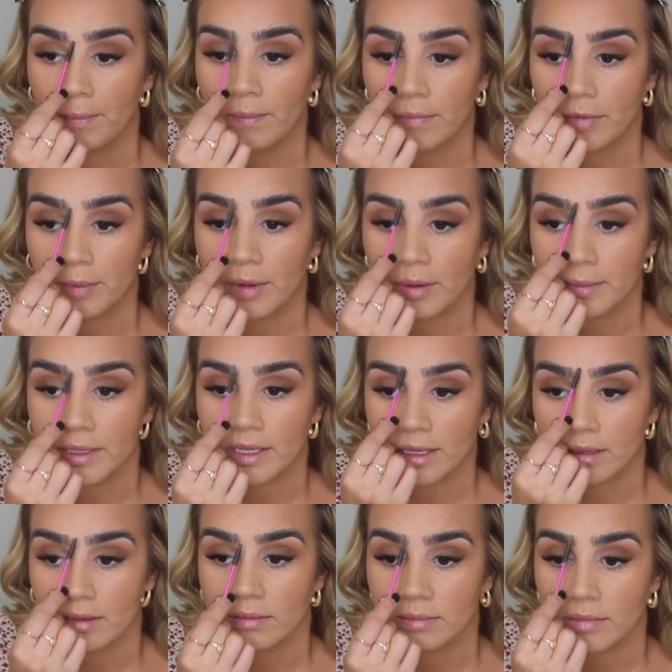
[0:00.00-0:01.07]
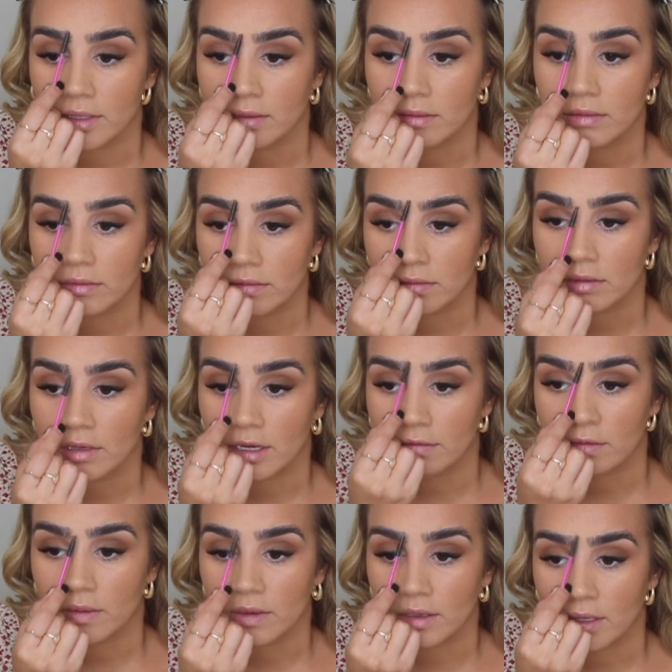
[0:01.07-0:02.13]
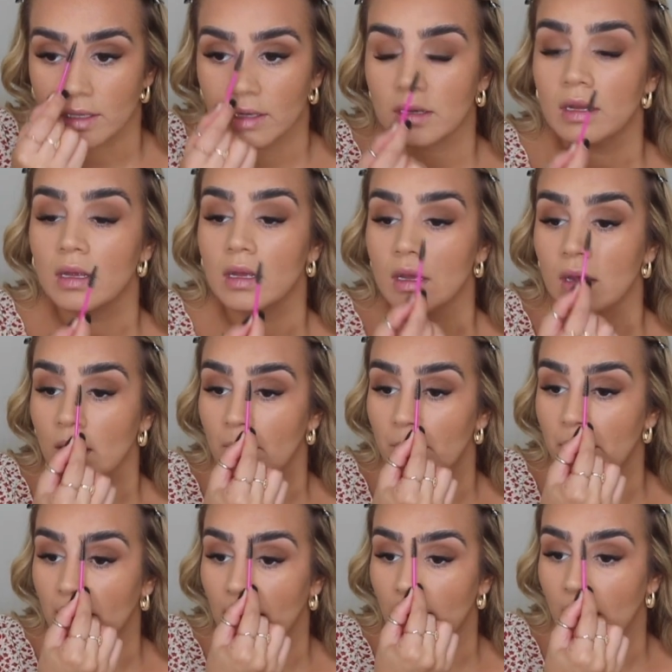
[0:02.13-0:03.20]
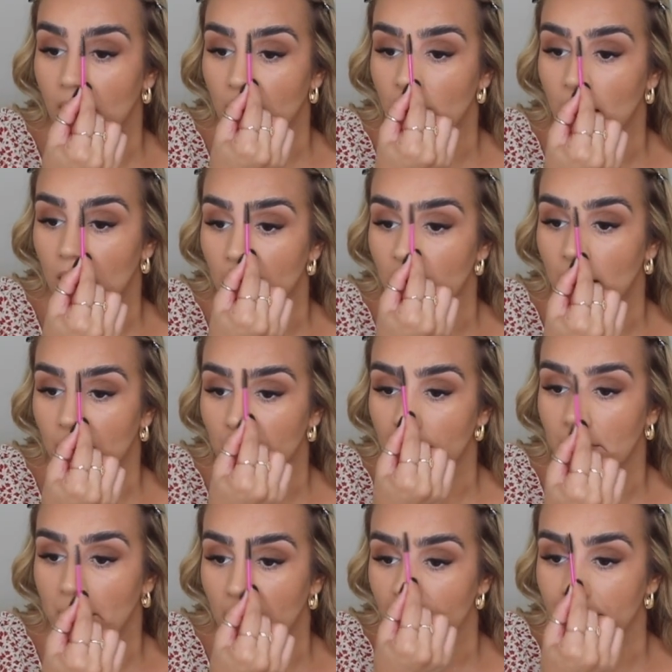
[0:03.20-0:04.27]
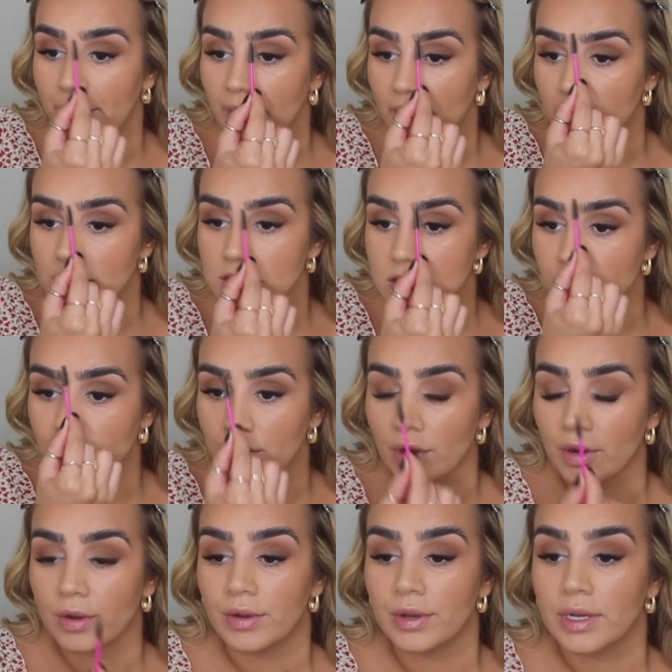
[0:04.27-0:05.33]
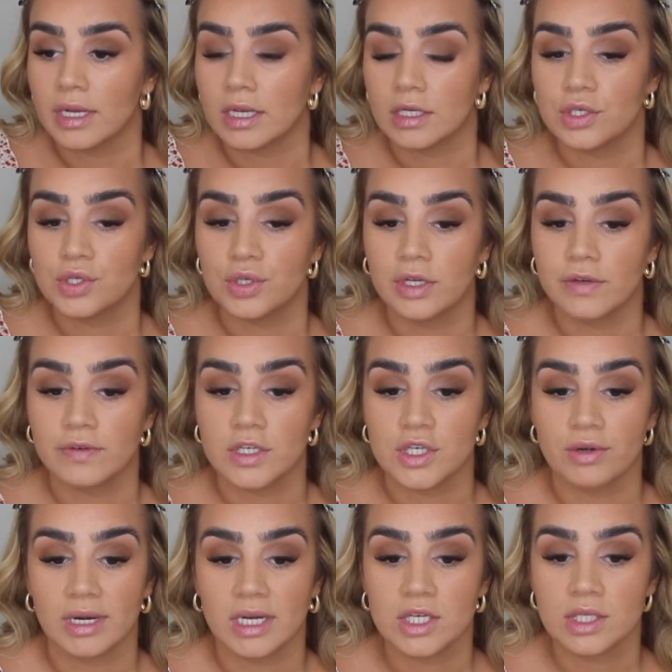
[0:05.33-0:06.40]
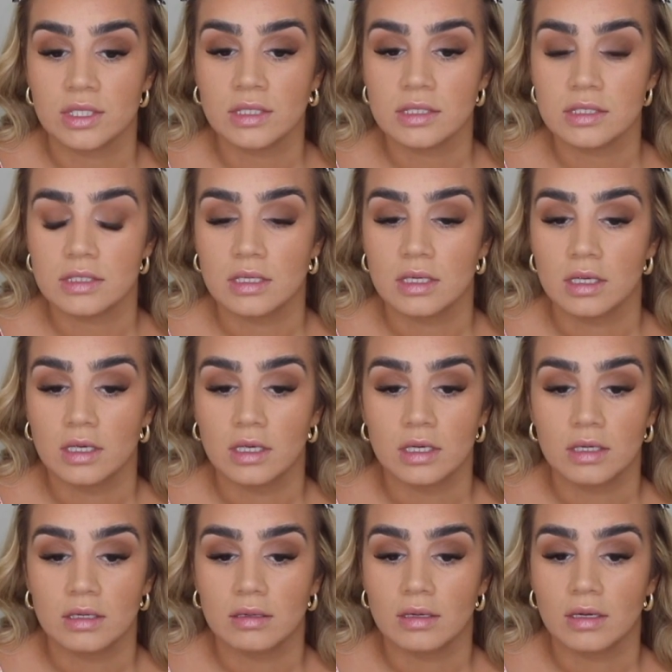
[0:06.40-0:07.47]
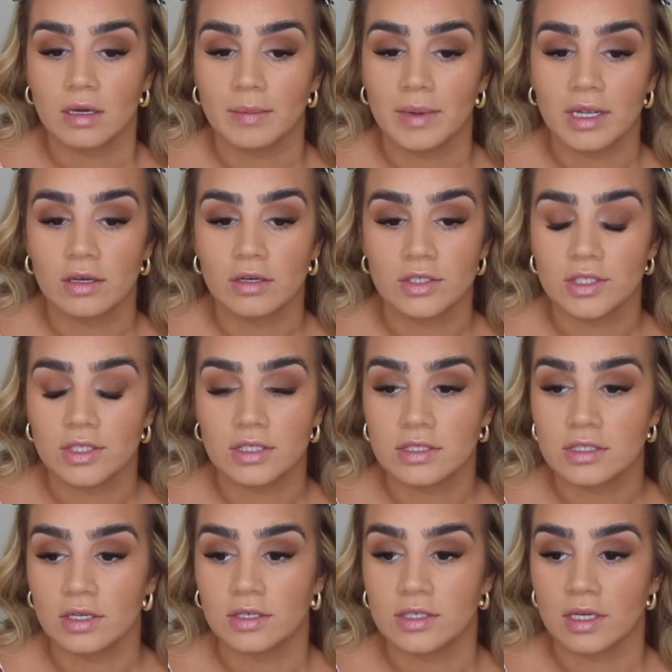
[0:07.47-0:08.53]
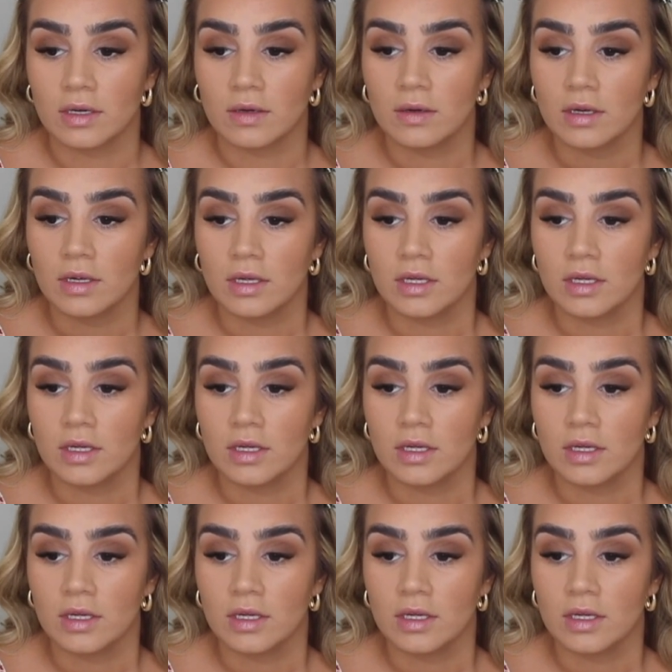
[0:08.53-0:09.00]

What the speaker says: You probably can because everyone can. But my brows grow in two different directions. Oh my God, you can so tell.